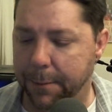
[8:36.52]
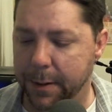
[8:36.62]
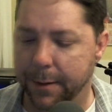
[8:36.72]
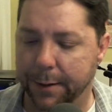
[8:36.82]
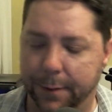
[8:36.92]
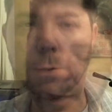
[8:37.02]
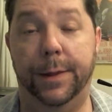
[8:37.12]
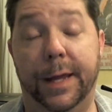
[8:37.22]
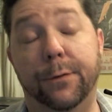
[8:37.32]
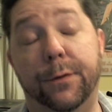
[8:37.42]
about
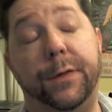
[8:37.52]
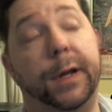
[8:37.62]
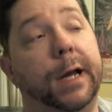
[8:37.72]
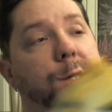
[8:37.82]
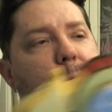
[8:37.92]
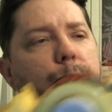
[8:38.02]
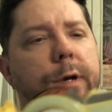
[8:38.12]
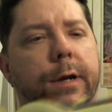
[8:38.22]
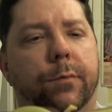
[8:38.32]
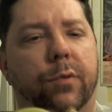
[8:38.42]
that. The other thing I do
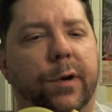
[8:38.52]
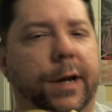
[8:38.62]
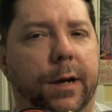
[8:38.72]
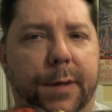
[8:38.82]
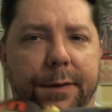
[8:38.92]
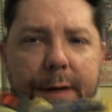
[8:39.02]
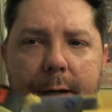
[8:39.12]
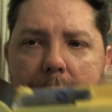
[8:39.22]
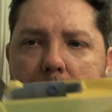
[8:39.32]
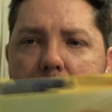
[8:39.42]
want to point out about the
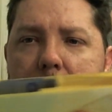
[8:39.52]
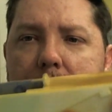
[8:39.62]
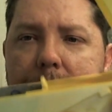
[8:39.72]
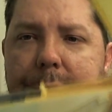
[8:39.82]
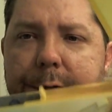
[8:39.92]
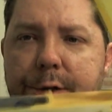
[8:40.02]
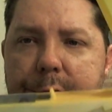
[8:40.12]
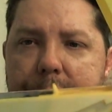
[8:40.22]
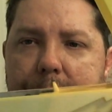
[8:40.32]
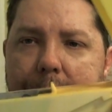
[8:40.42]
cockpit is
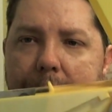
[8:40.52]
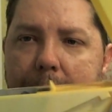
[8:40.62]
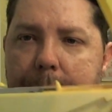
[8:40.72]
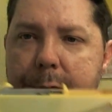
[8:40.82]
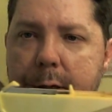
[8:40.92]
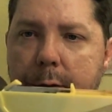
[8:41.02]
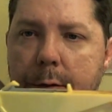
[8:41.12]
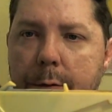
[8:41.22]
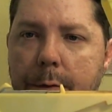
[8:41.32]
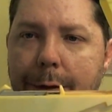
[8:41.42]
just the
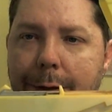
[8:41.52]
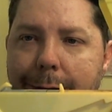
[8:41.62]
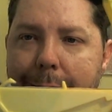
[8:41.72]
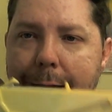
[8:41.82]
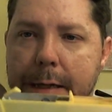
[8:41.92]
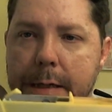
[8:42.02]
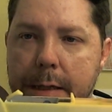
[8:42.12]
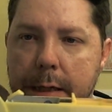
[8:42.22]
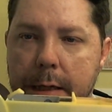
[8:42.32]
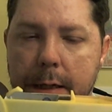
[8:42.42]
absolute
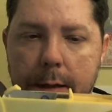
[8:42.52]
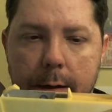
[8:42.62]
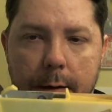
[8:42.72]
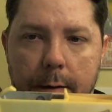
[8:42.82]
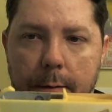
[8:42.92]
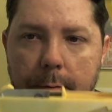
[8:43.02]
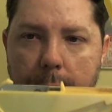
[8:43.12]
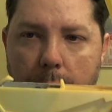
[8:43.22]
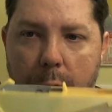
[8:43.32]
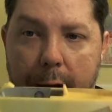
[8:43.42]
lazy
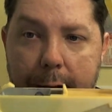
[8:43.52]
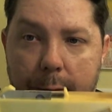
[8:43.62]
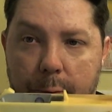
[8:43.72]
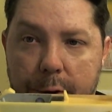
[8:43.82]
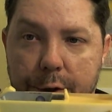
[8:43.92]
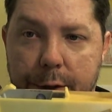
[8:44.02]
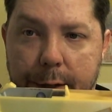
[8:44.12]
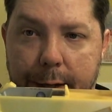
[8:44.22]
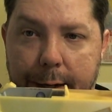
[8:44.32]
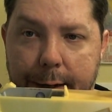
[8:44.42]
way in which
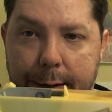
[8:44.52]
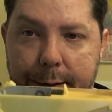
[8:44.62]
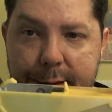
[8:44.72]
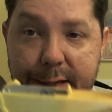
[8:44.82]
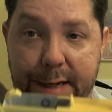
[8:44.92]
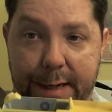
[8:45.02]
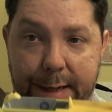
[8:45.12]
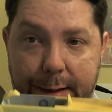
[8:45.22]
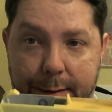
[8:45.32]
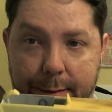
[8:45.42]
they
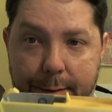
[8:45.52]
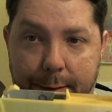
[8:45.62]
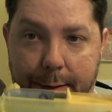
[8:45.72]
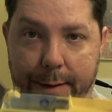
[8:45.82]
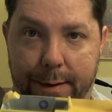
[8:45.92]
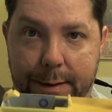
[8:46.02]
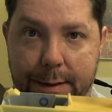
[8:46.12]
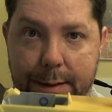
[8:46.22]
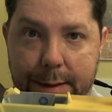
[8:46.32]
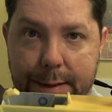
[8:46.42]
designed
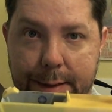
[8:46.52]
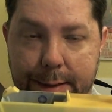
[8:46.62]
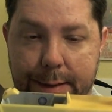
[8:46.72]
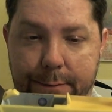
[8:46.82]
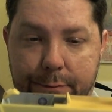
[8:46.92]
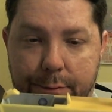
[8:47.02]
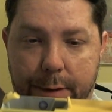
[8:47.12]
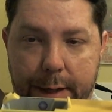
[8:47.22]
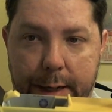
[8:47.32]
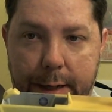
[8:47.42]
this. This is
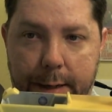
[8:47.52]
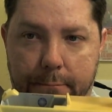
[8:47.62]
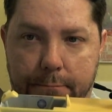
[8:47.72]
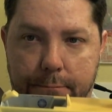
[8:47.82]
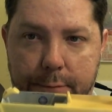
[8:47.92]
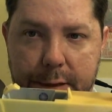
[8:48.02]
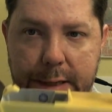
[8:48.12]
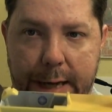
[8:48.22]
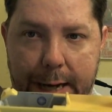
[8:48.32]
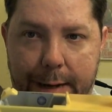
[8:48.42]
pretty
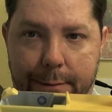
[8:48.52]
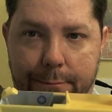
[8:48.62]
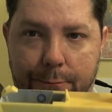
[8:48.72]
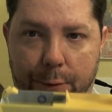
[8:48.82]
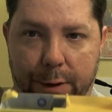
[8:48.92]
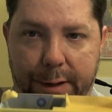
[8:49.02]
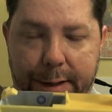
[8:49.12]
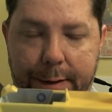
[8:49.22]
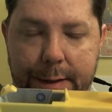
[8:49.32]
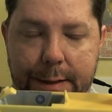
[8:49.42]
sad,
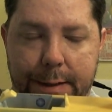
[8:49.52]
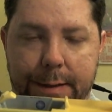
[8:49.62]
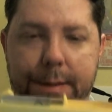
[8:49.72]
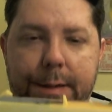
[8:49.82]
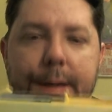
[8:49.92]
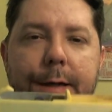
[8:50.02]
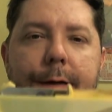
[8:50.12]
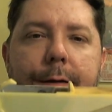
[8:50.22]
really. This is, look